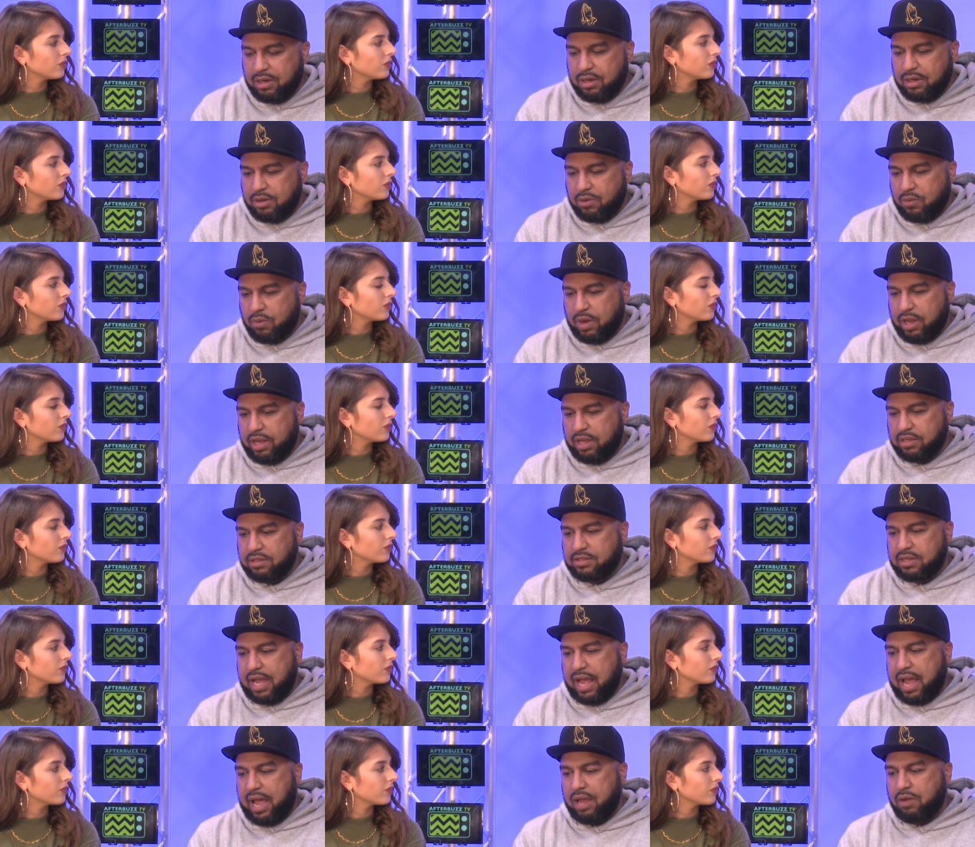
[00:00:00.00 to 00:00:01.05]
Speaker 1: was
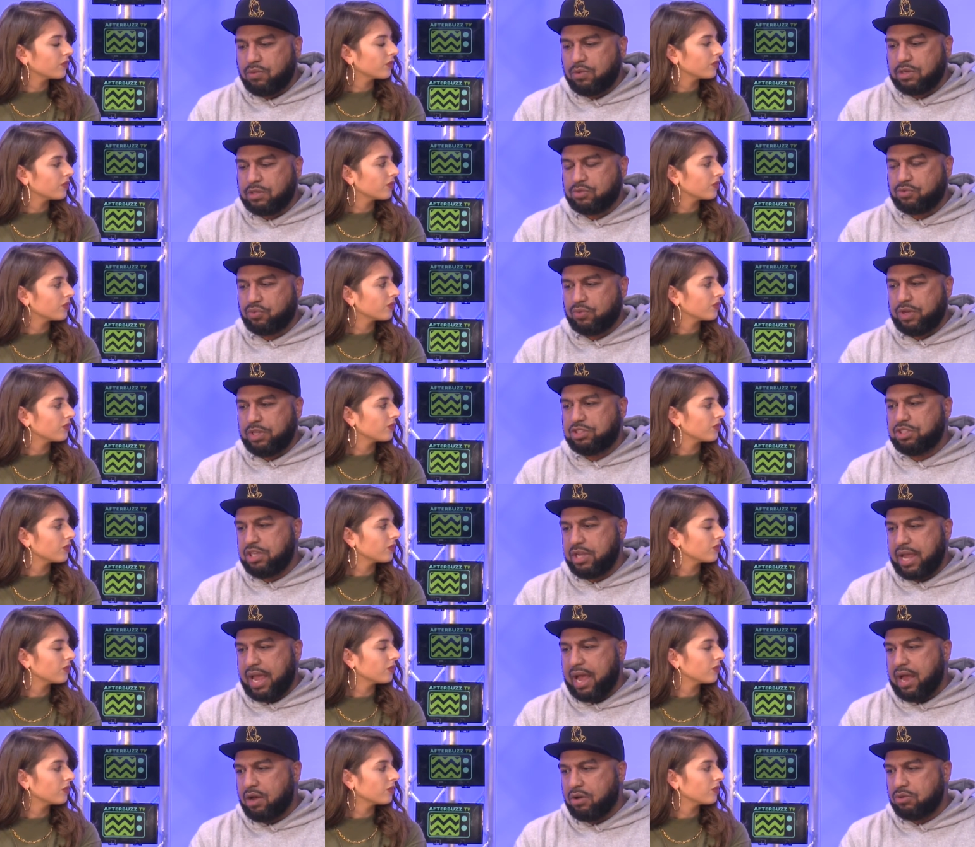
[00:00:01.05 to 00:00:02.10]
I was reaching
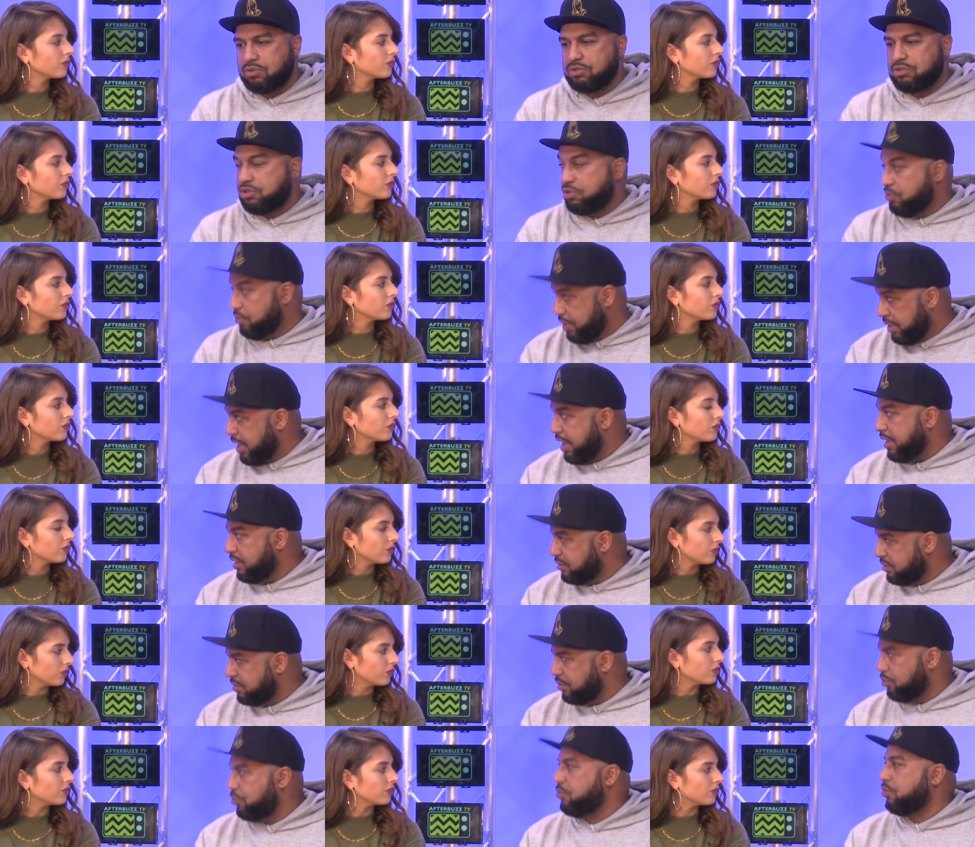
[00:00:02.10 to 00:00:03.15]
out to a guest
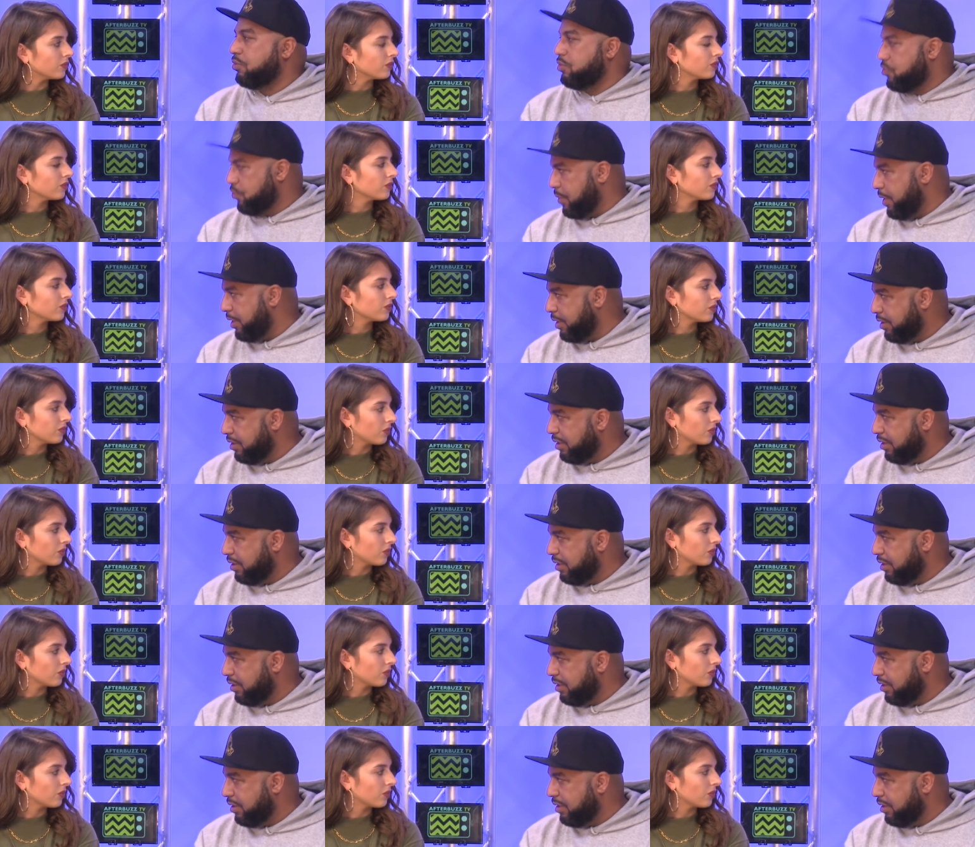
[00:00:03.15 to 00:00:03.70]
mm-hmm. through Twitter.